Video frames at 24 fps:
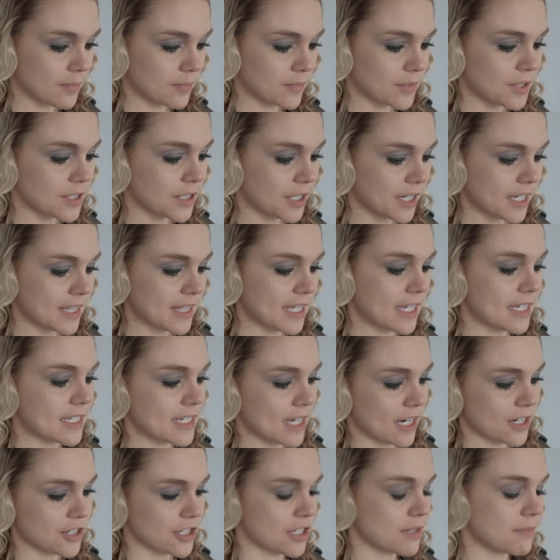During the
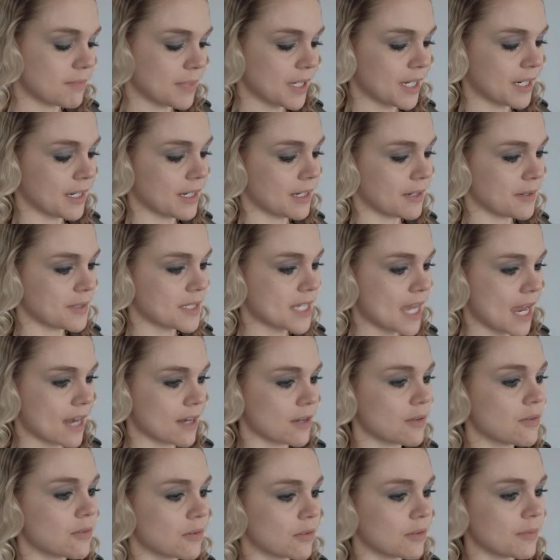induction period, it was kind
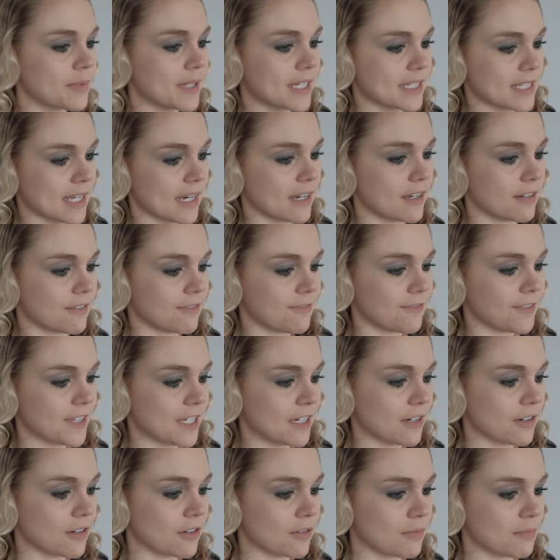of cool because I could
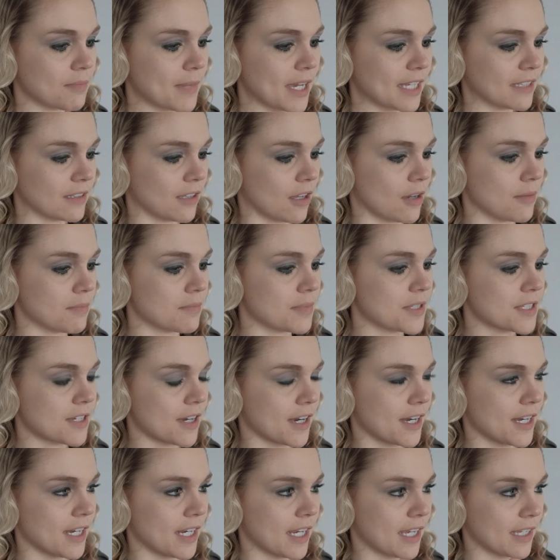feel my lump
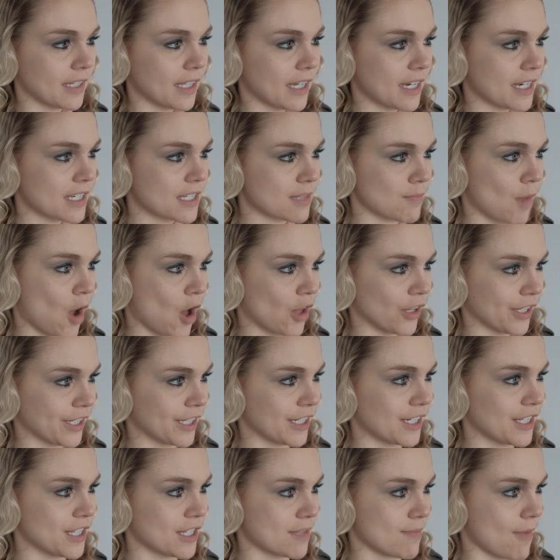starting to get like smaller
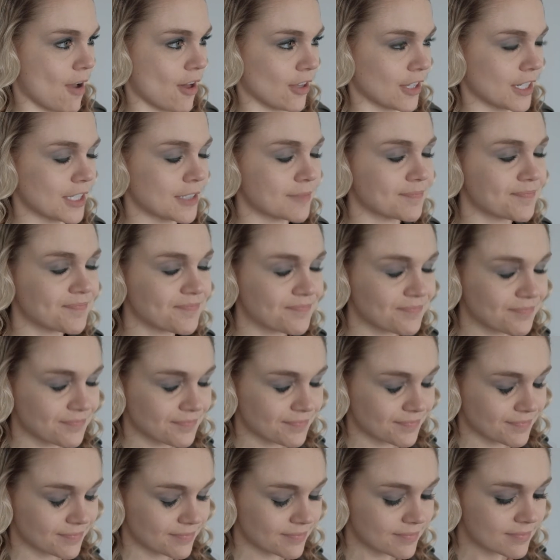and smaller,
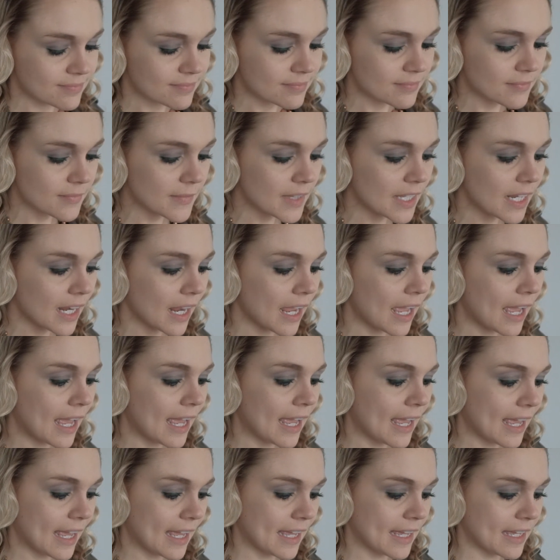
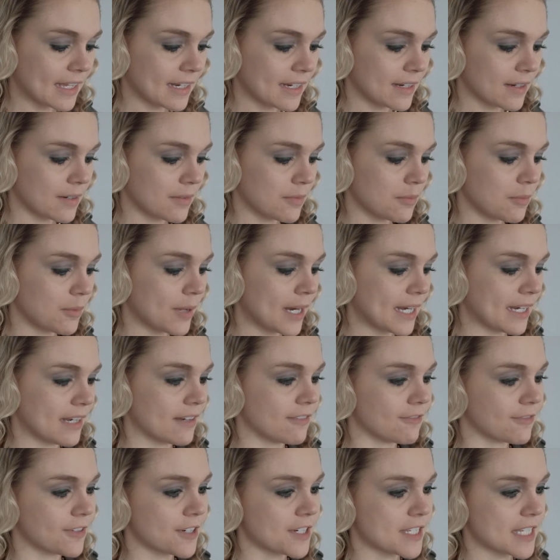and went
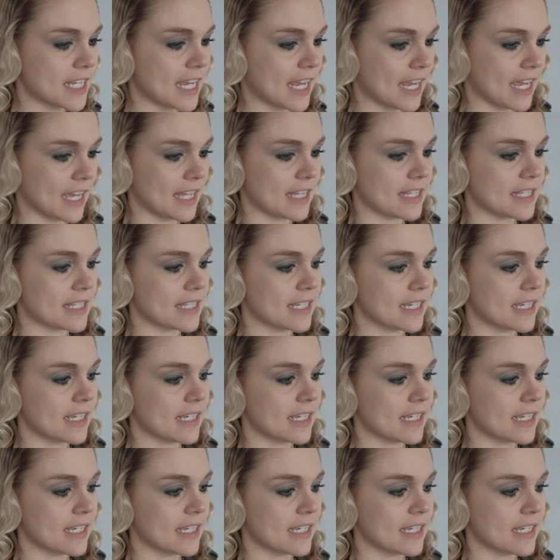in for scans,